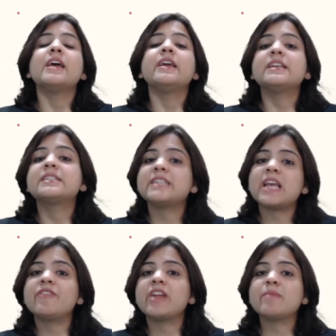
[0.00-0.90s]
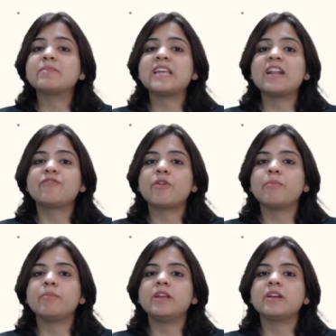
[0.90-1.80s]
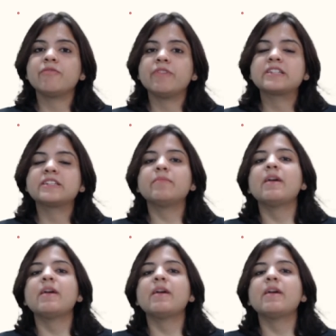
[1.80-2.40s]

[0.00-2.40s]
He saved himself from being a victim